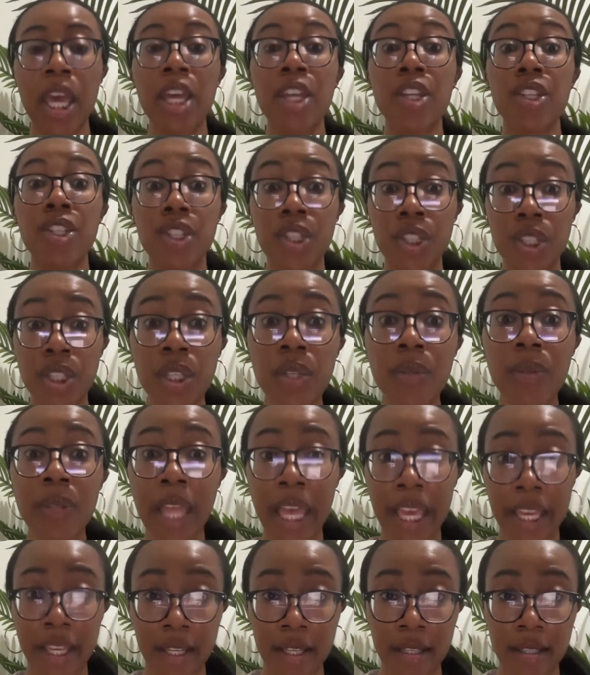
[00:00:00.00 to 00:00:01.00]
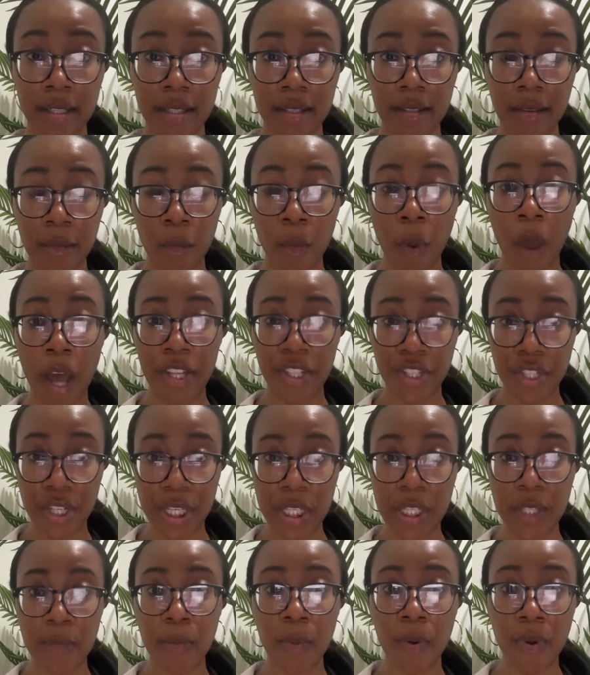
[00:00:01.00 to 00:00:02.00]
Do you like watching
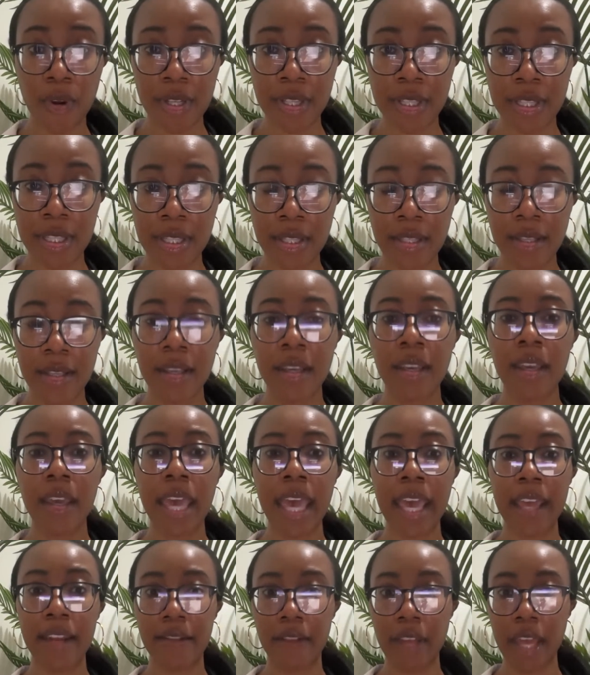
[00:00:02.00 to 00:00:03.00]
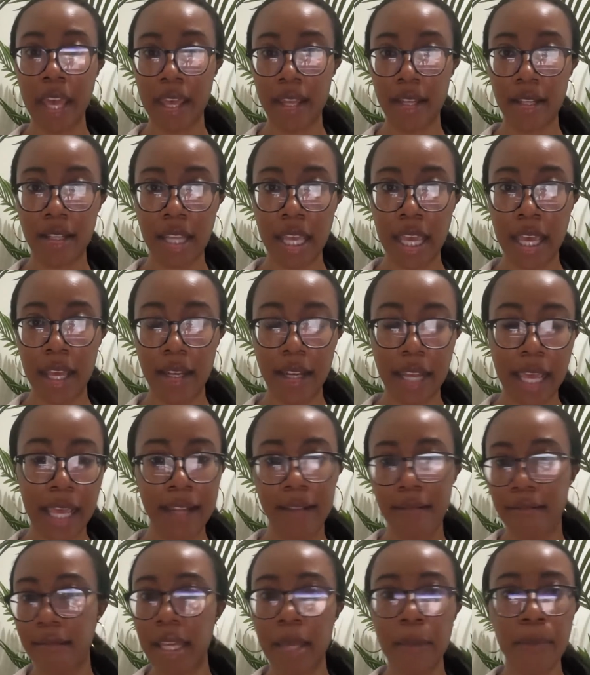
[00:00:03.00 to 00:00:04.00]
sports and
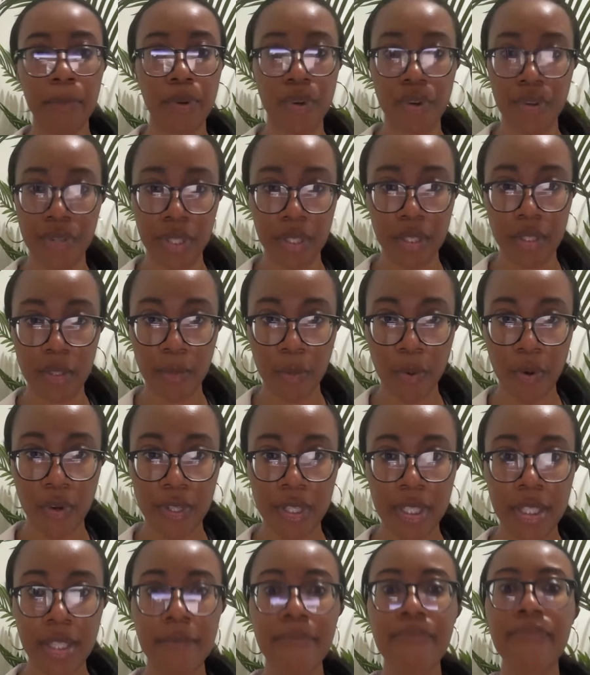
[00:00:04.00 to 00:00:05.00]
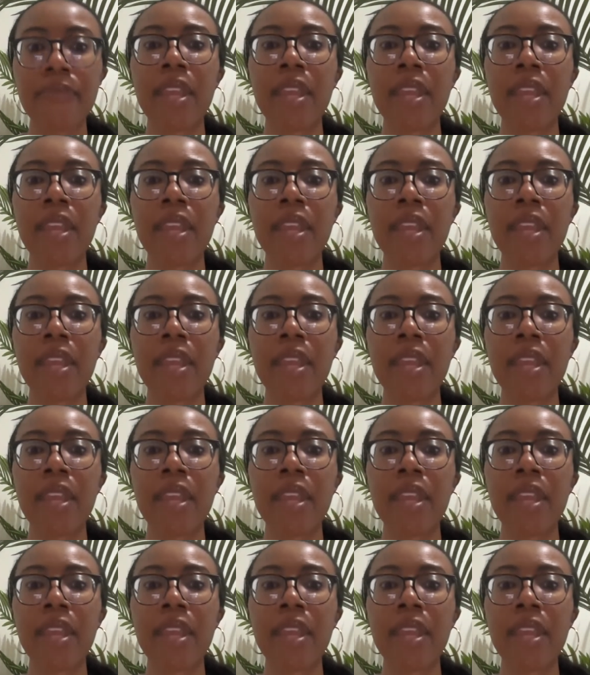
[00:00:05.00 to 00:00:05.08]
in-person sports?"